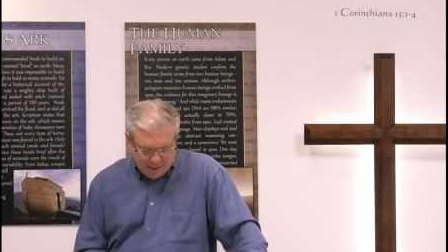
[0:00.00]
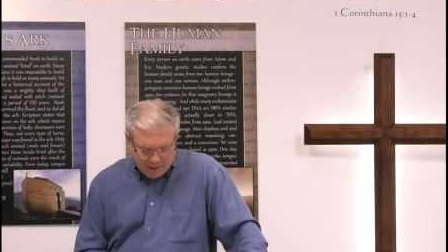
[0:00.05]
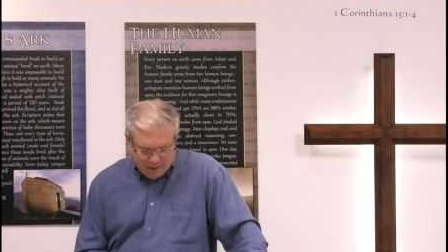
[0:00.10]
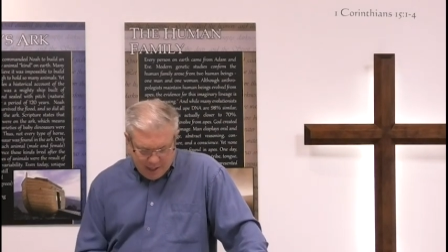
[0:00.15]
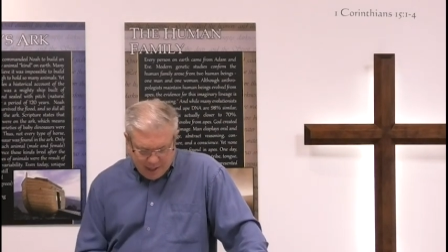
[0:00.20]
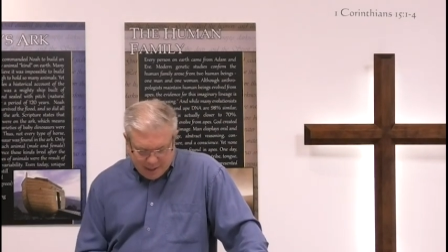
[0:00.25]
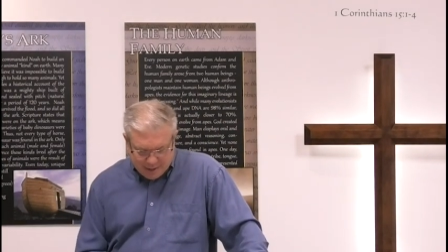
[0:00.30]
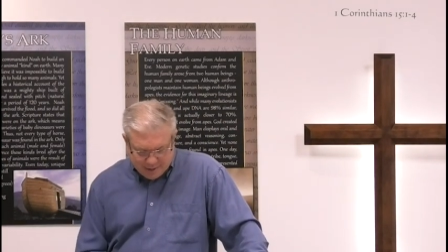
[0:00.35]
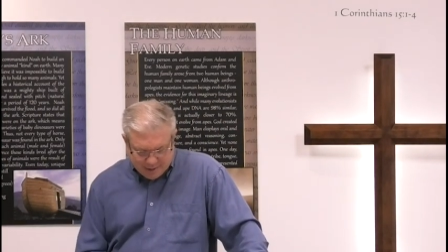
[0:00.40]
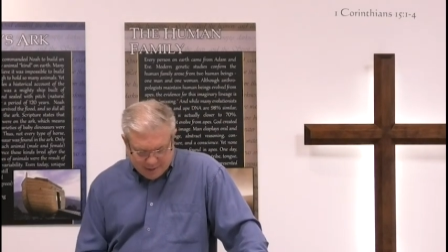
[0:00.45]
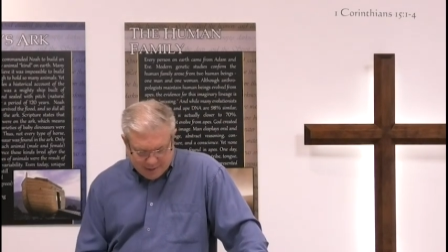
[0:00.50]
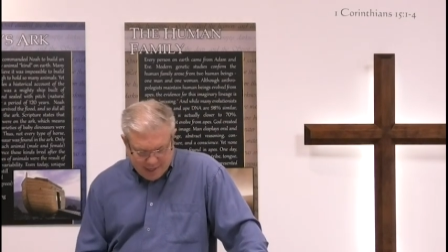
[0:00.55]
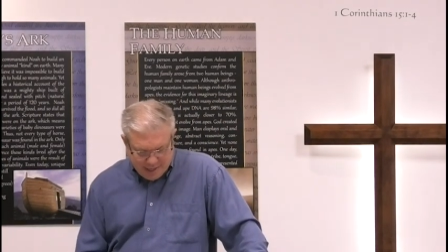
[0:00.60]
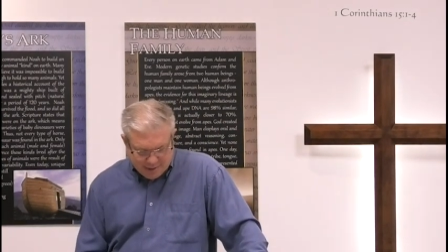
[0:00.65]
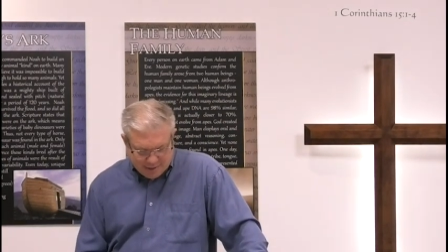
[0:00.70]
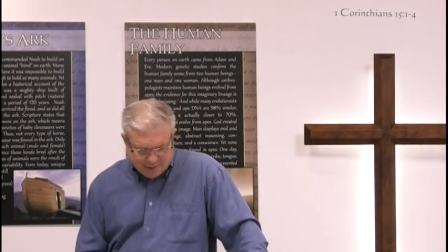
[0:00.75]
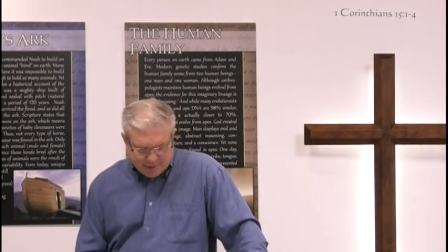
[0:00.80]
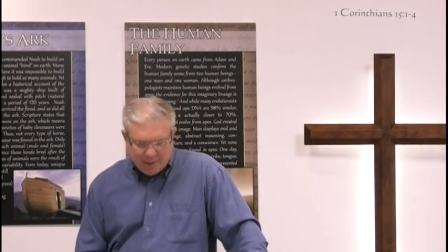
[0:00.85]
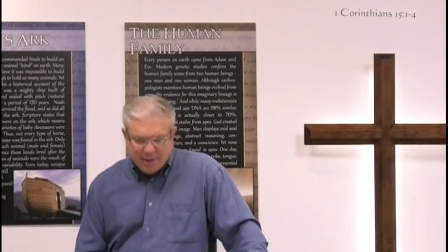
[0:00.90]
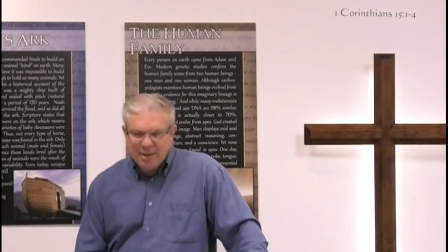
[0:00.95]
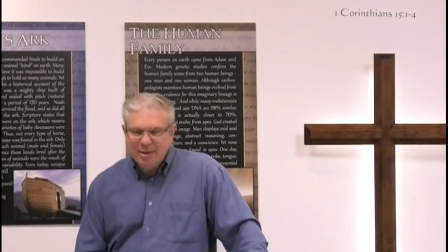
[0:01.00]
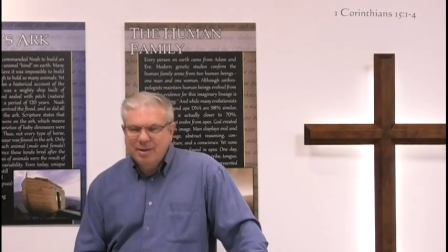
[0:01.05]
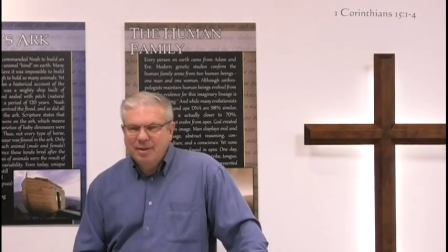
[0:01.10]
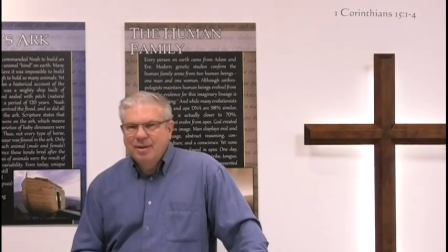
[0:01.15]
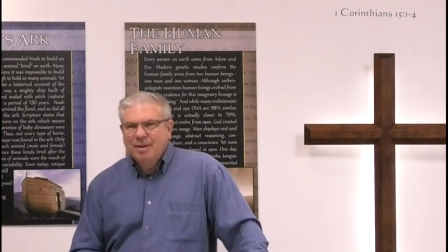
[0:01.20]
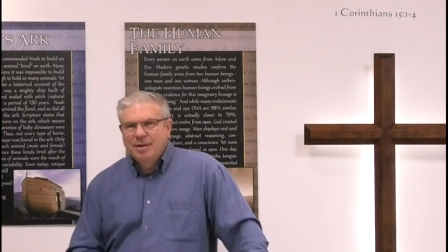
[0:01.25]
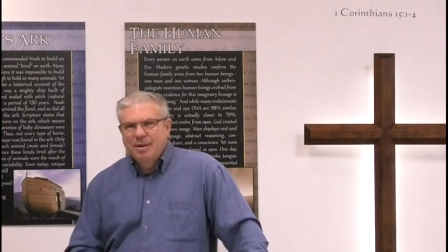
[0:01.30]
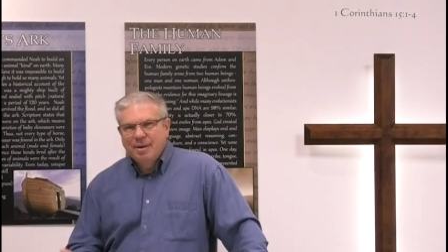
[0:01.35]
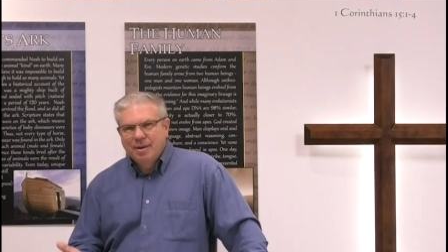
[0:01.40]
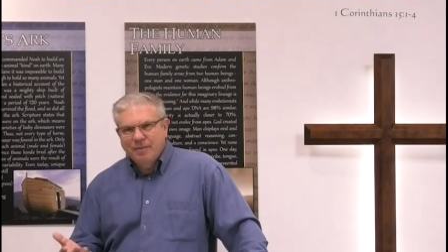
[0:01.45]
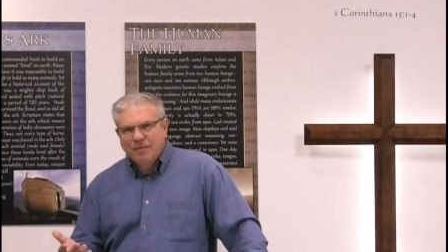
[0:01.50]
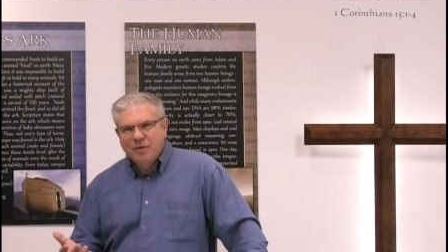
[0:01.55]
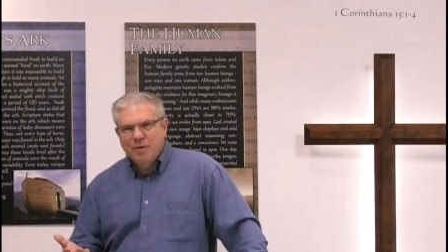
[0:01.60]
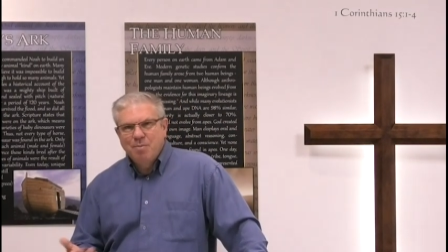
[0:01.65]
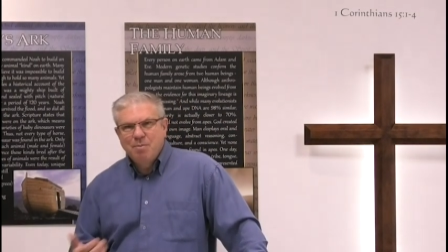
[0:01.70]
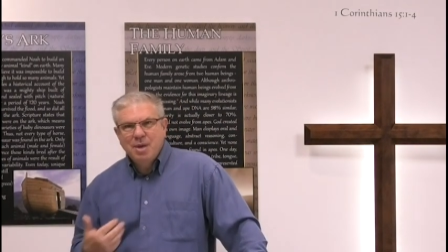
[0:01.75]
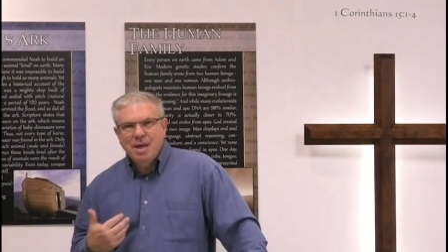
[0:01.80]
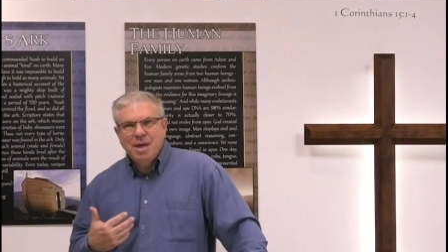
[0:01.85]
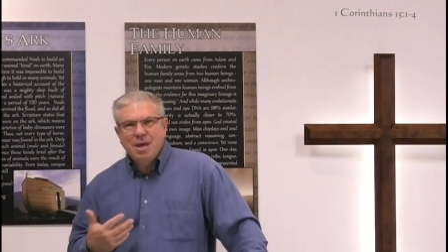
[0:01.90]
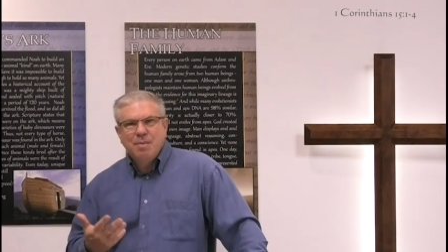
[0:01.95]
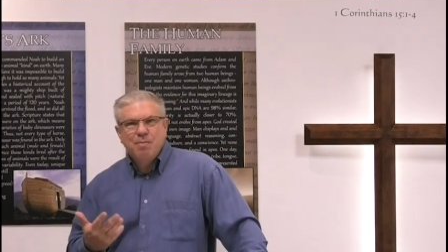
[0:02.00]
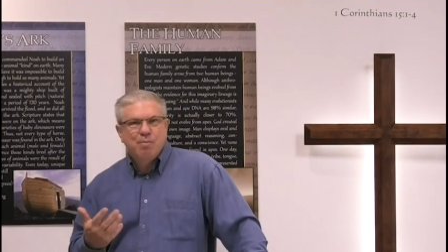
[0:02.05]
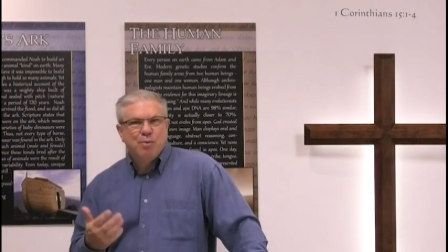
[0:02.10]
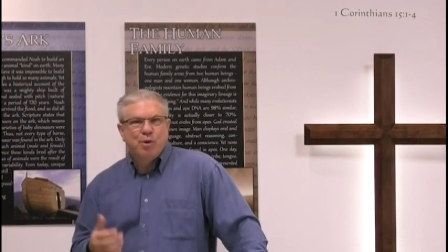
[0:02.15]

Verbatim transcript: a lot of sense. Like for me,